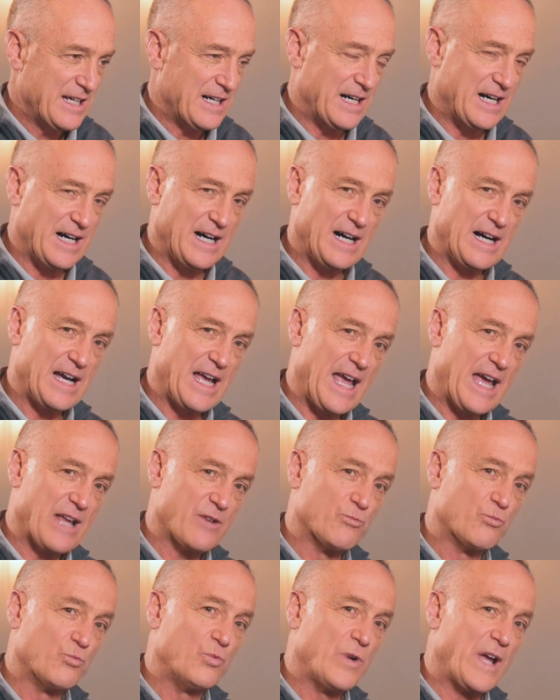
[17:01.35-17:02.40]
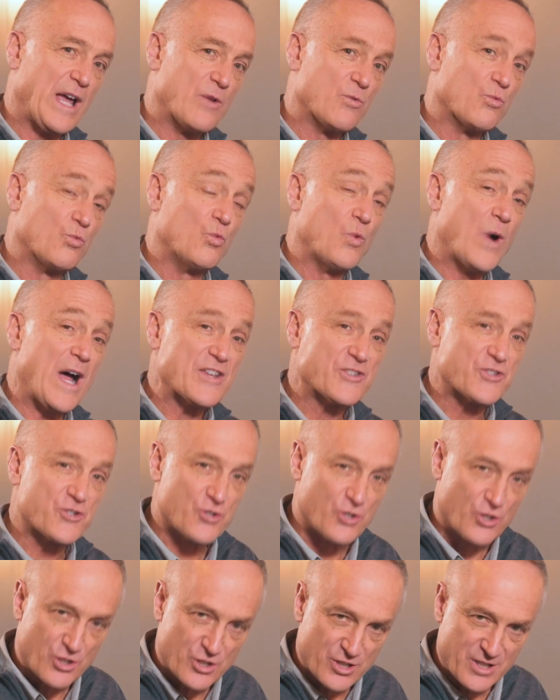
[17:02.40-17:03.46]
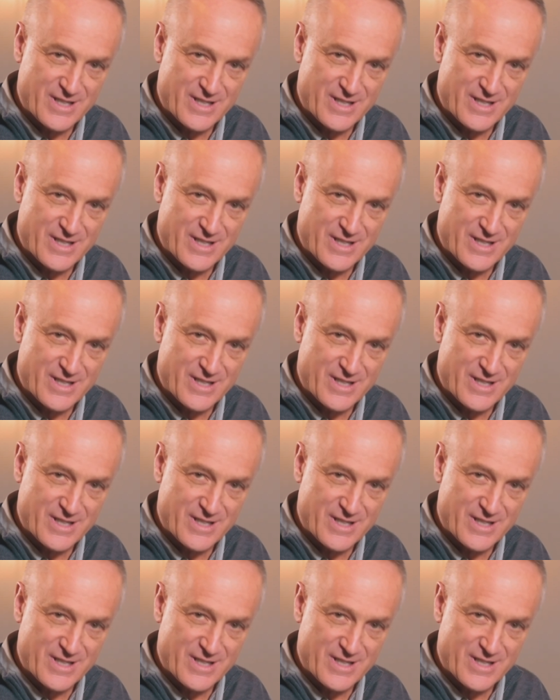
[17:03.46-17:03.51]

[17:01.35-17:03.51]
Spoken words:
and Western